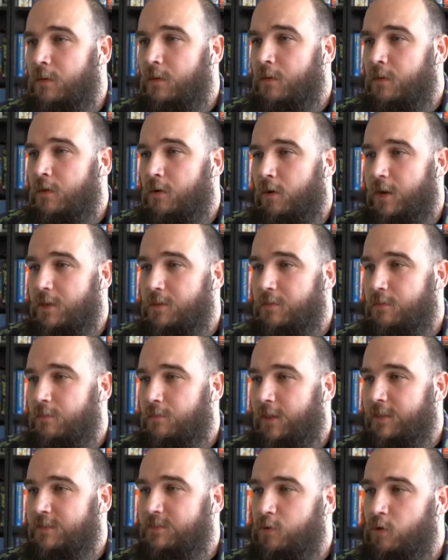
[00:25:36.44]
All right,
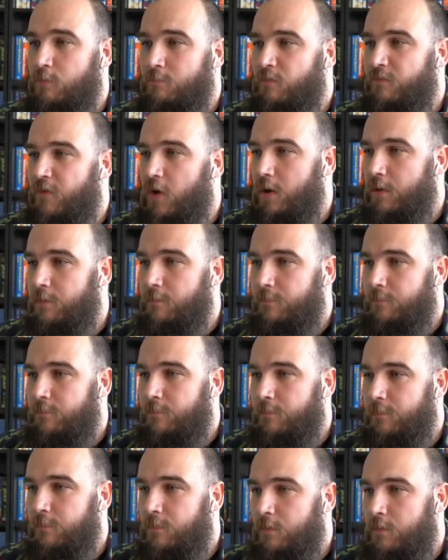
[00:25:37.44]
let's move on.
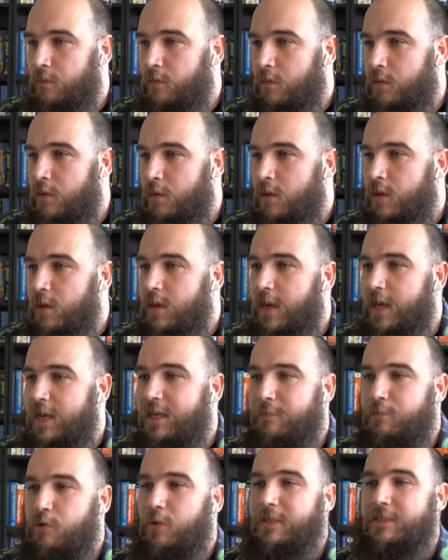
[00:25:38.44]

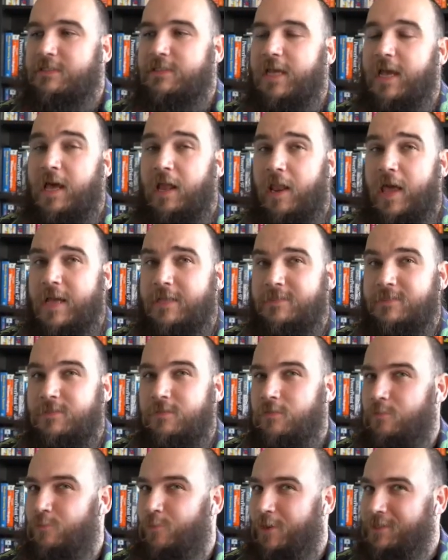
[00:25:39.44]
AWS LS.
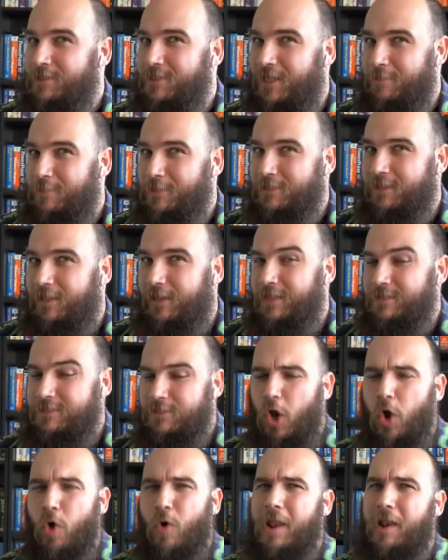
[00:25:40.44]
What is AWS LS?
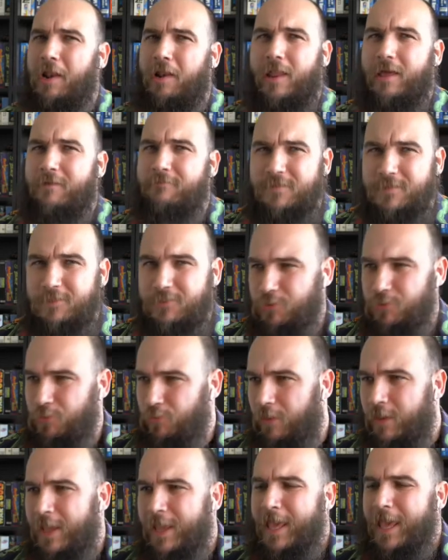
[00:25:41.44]
Oh, I love this
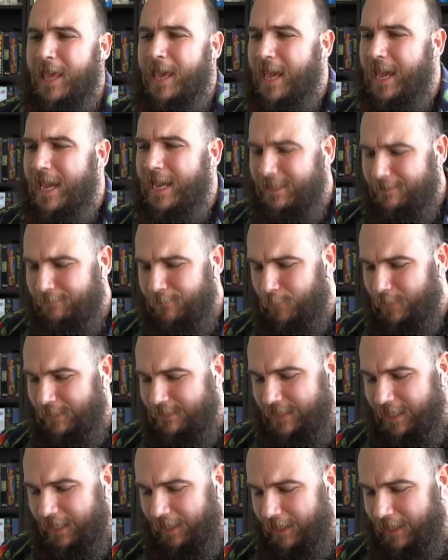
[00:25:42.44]
tool.
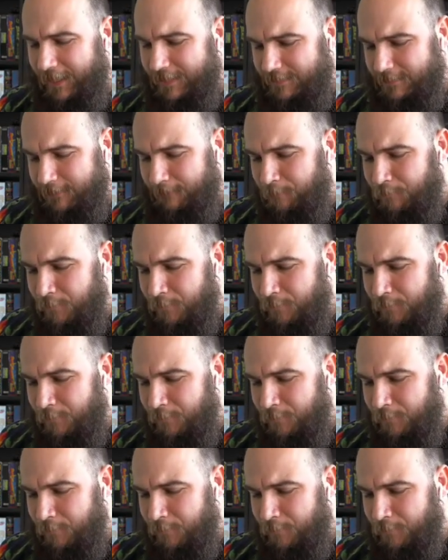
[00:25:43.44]
AWS LS.